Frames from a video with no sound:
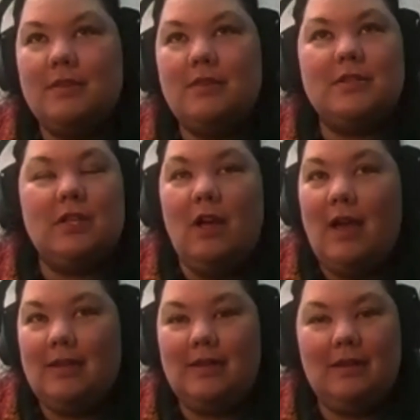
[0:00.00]
There's a
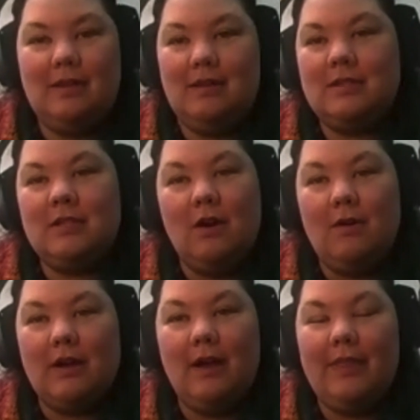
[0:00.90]
lot to
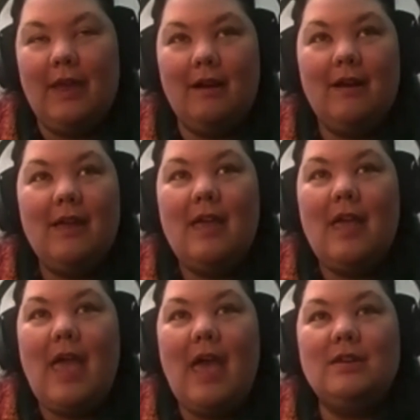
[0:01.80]
going on there.
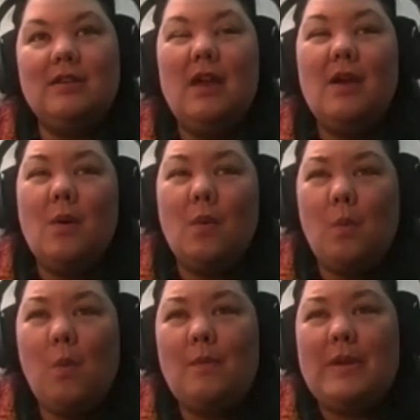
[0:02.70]
And
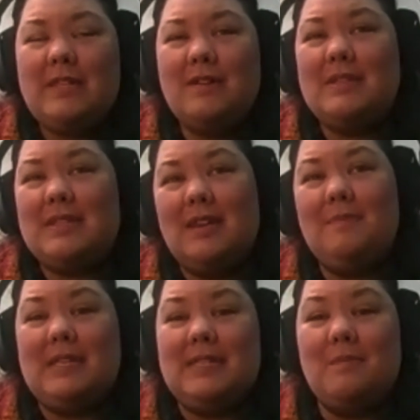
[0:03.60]
what we do is going to
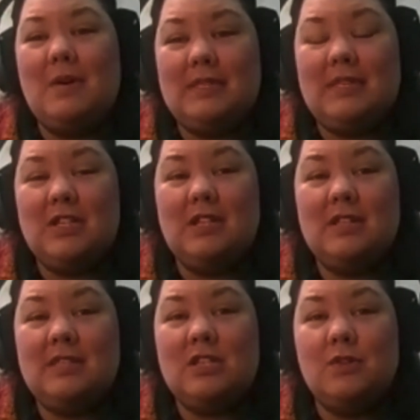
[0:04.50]
be somewhat
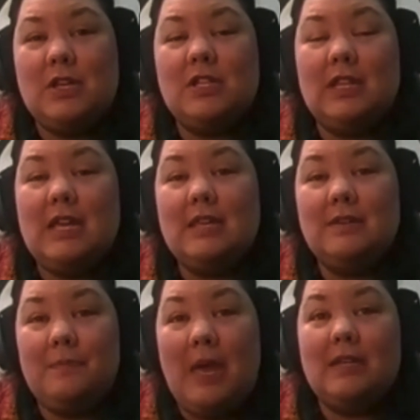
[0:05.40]
situationally
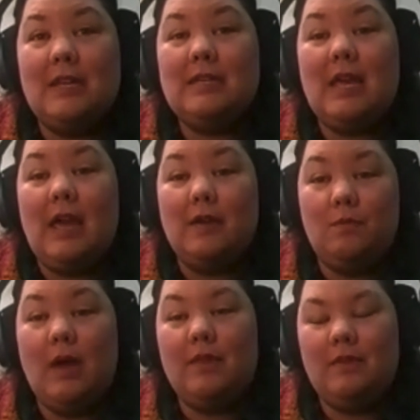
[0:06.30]
dependent, and
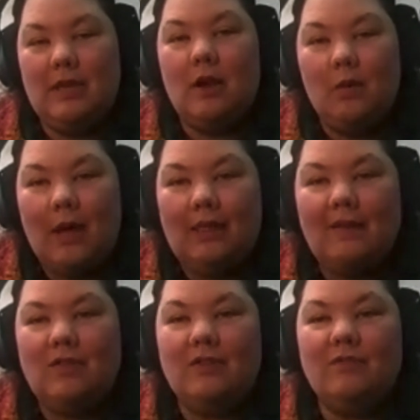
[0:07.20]
what
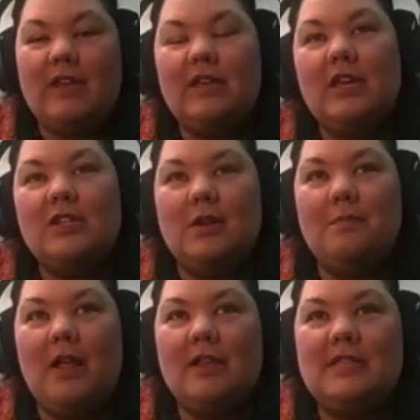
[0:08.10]
level of regulation and
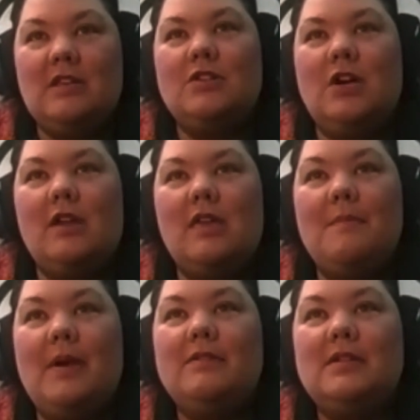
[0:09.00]
policy you're talking
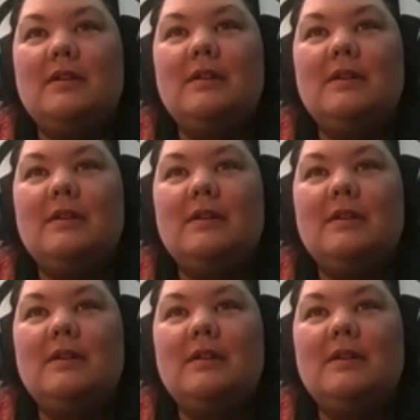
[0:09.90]
about.